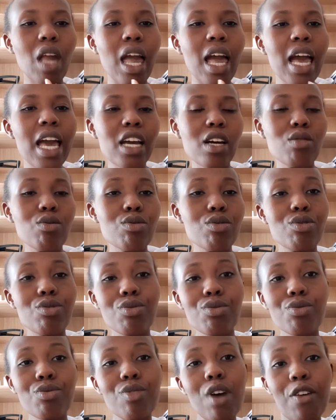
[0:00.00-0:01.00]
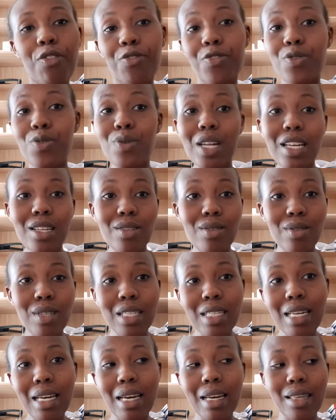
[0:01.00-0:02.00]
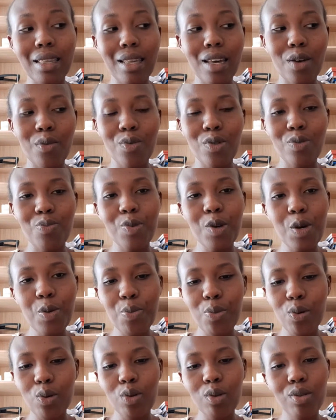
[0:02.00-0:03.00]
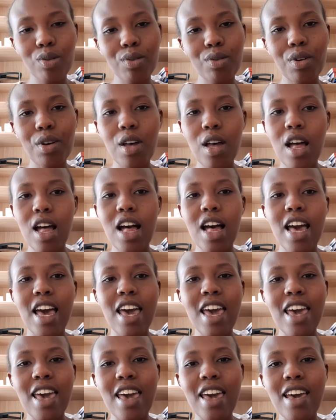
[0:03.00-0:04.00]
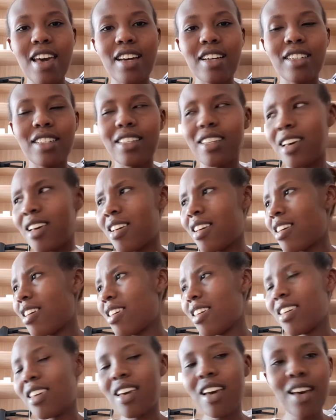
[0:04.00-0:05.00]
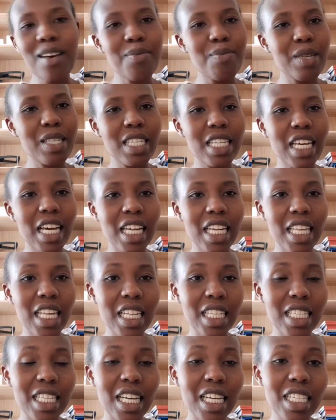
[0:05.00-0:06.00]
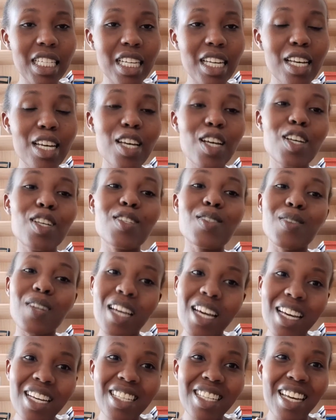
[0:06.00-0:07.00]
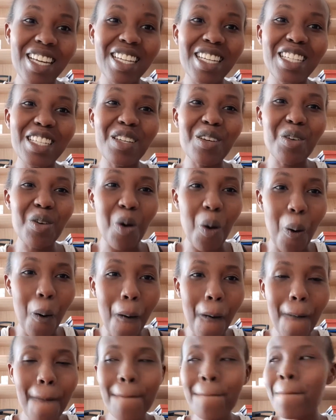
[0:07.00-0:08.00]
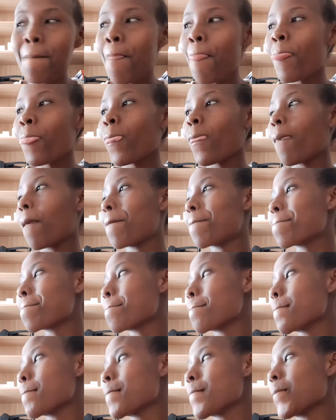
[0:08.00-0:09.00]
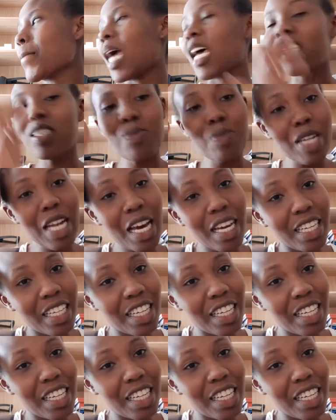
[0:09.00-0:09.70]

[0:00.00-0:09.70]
I could do a few lessons here and there with people. And yeah, basically that's that. So guys, I need to go. It's been a